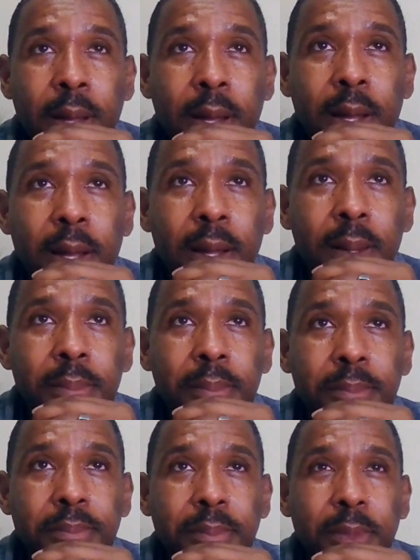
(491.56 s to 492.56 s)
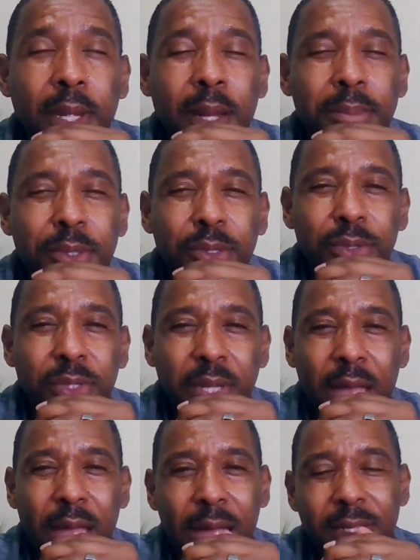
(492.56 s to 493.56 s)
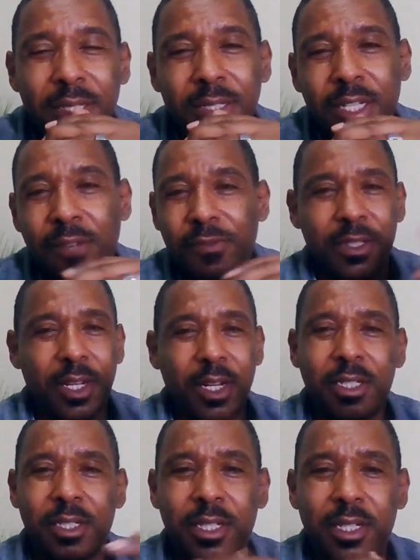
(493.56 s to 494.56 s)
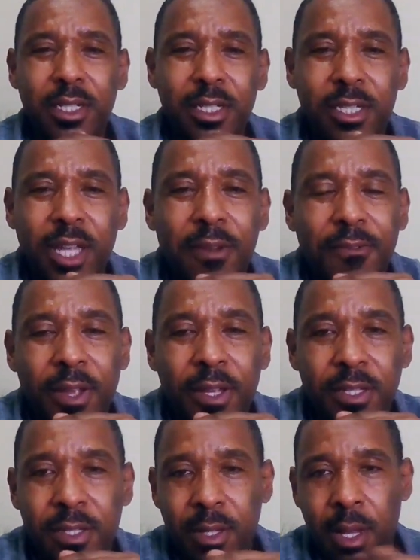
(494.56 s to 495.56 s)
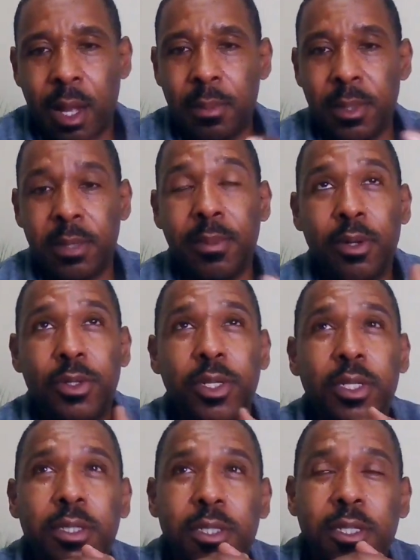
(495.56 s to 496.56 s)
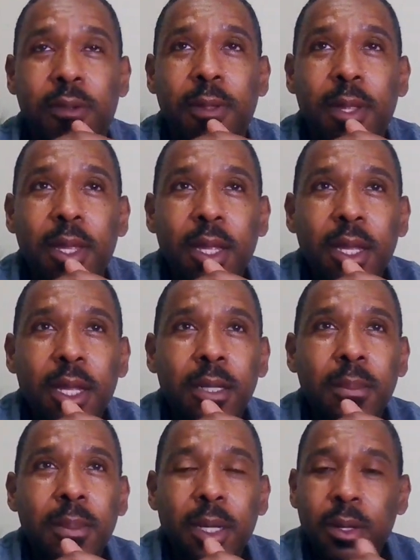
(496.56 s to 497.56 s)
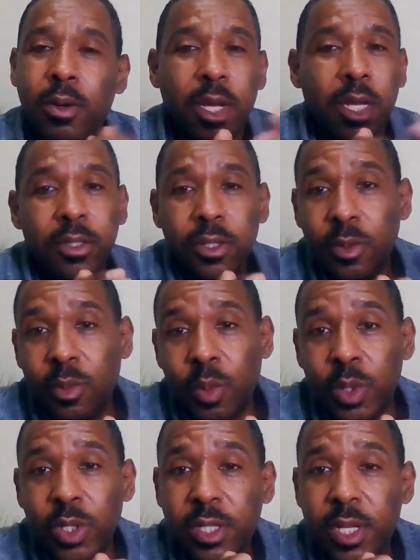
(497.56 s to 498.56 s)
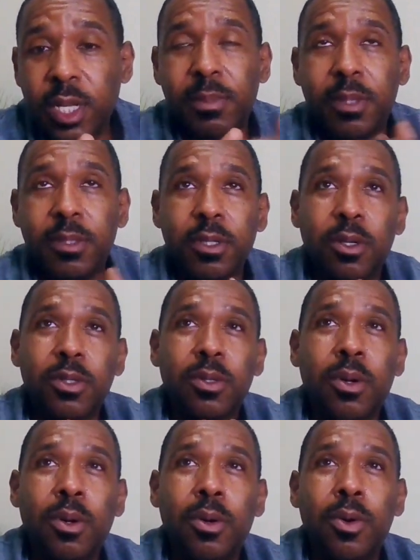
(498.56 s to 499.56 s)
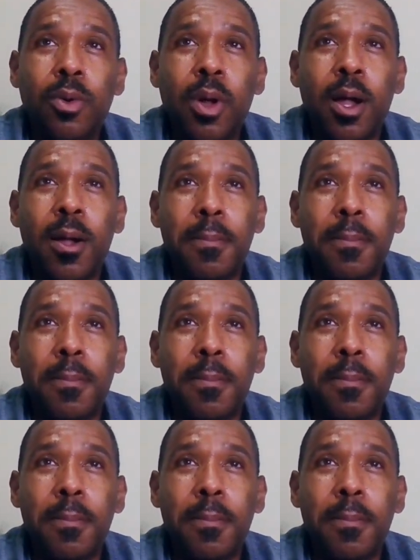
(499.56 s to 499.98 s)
Um, I'm so sad and stuff, and started sending these sad face emojis and stuff. And I'm like, "Okay, so what are you sad about?" She goes, "Oh,